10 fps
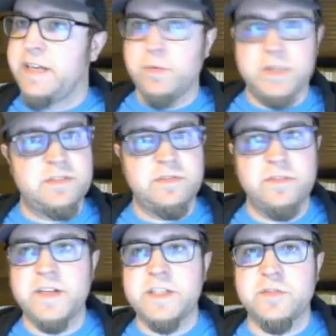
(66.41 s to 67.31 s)
It was
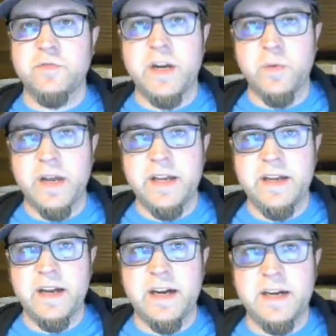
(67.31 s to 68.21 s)
fixed right away
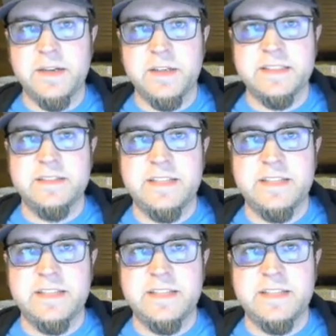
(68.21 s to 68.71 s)
and